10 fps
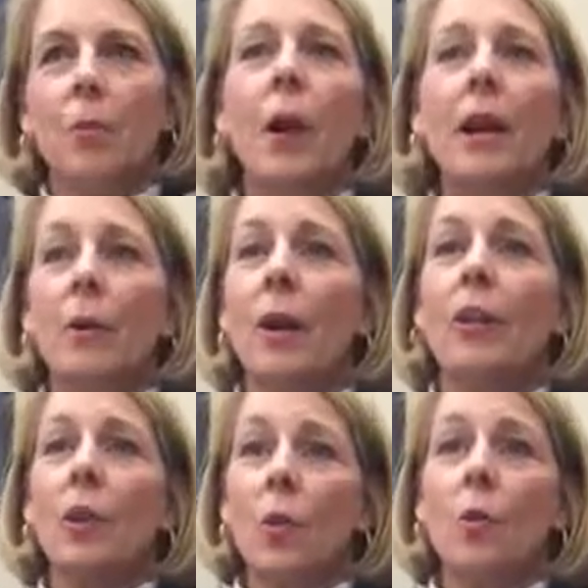right
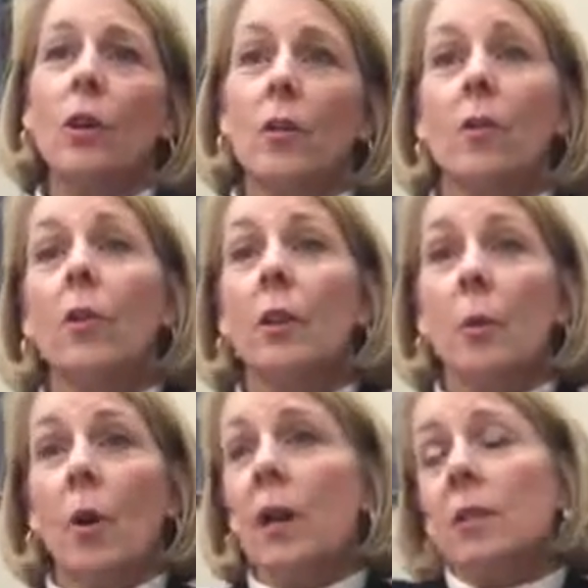around the corner for the
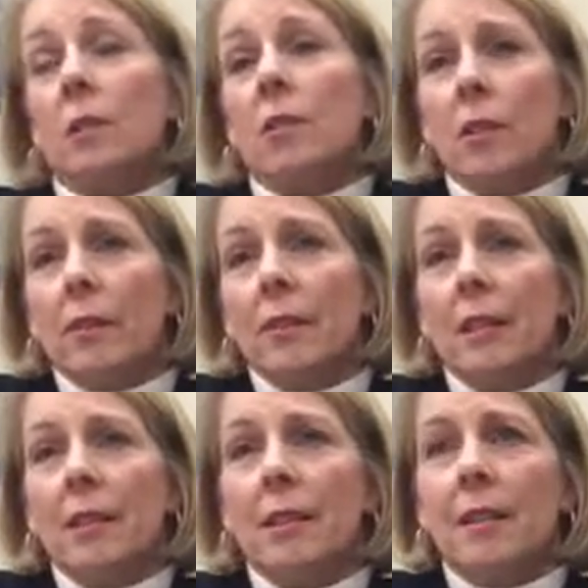products and
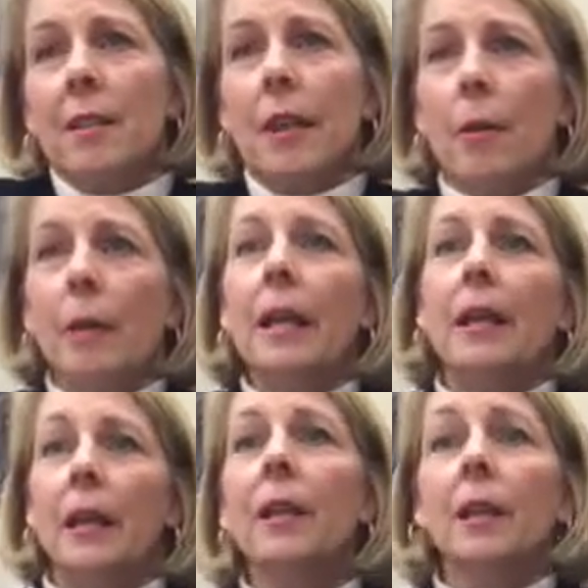services that we
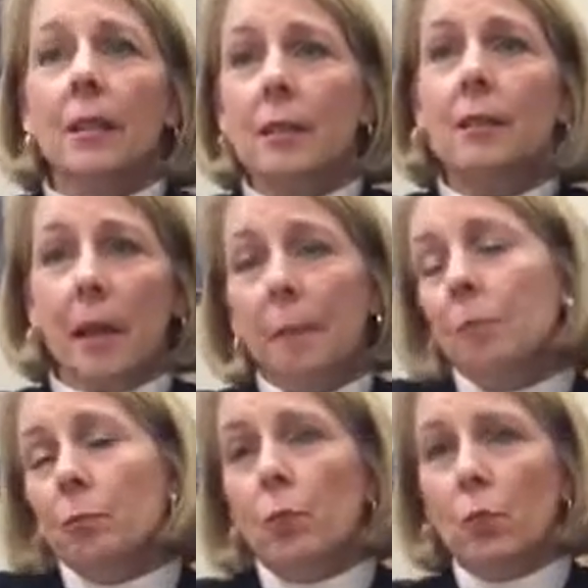need. So
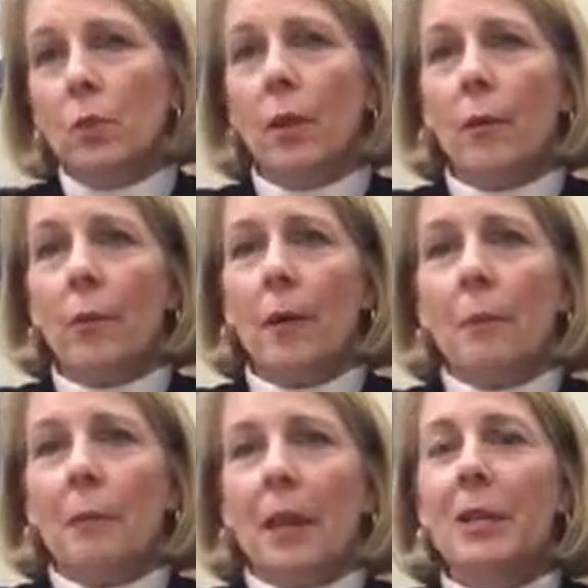
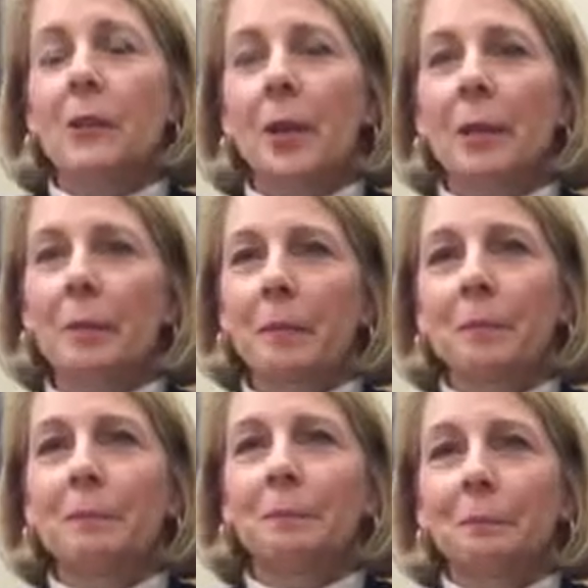it's good.
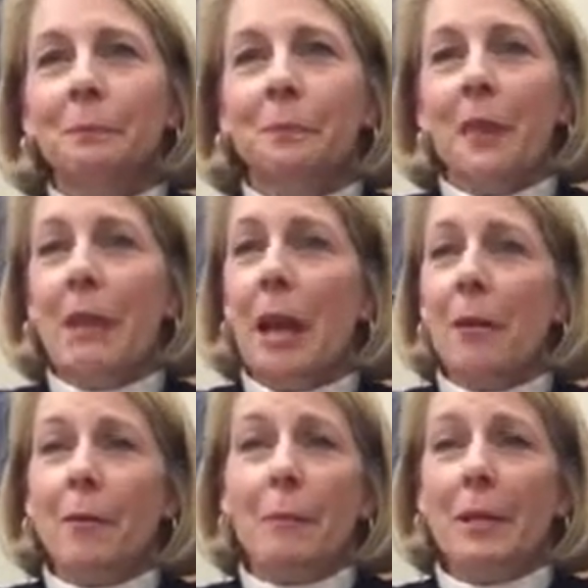
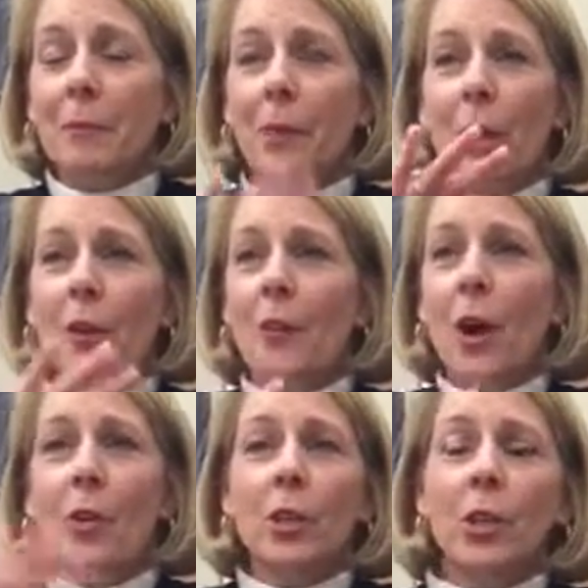Now, where the
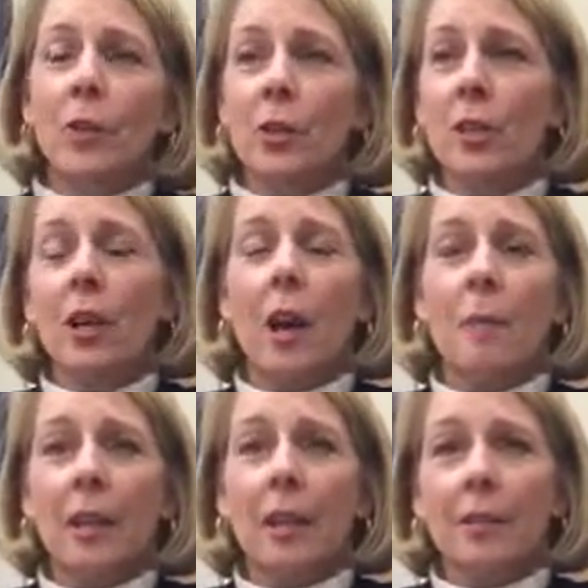whole university
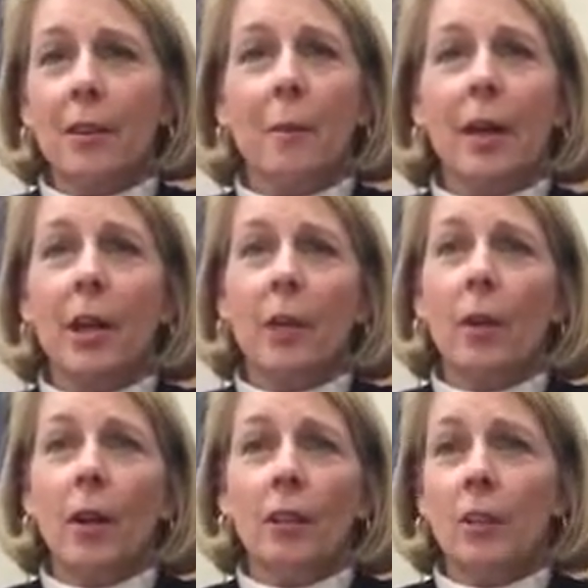complex on Bel Air
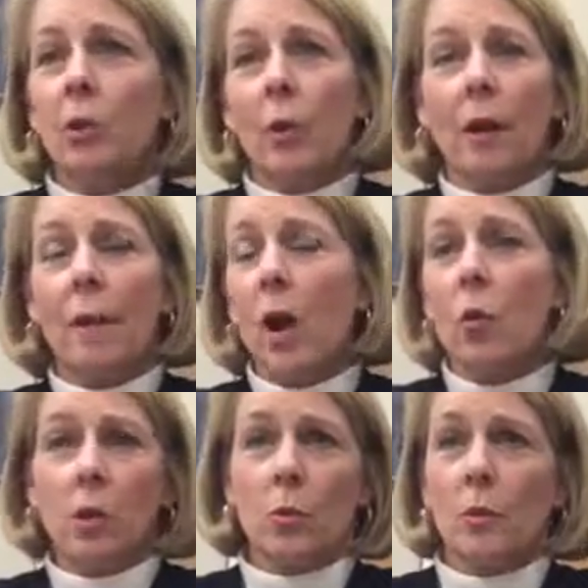Road is where my
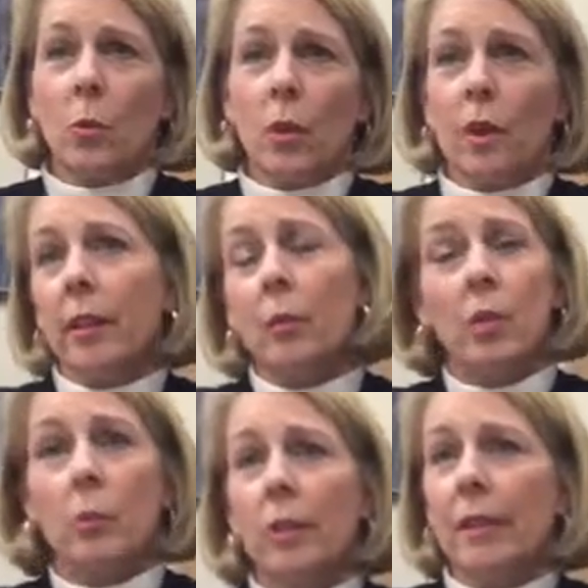horse was boarded. There were
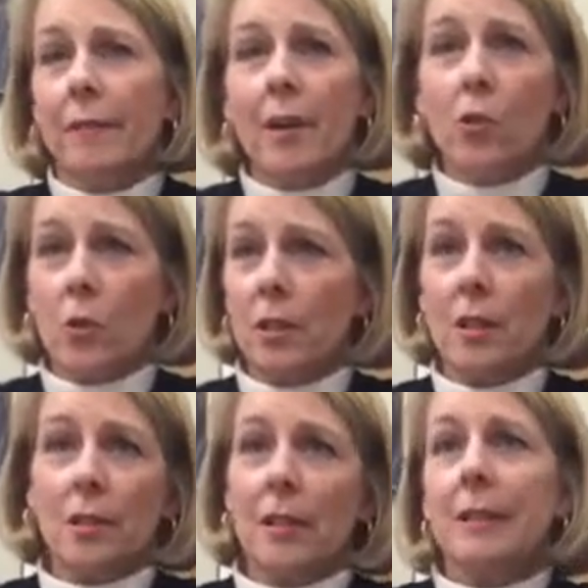25
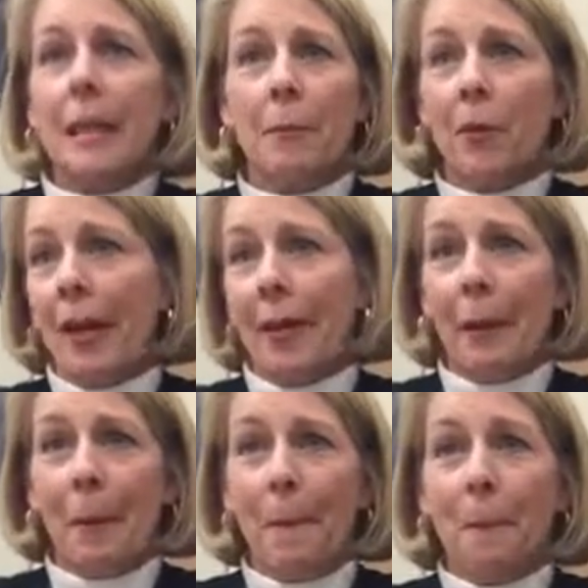horses in a stable out
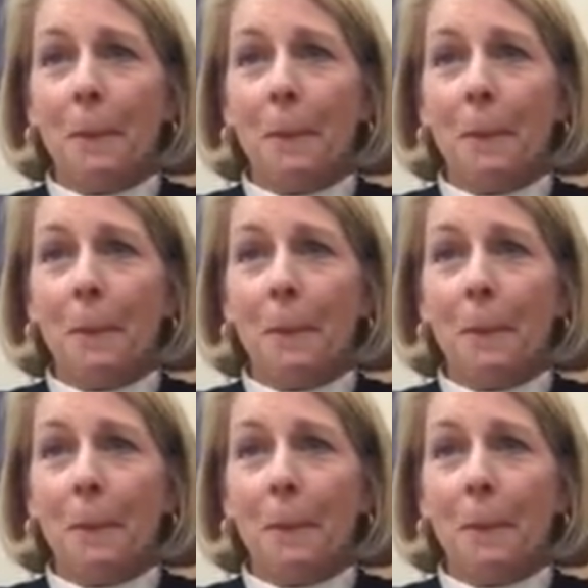there.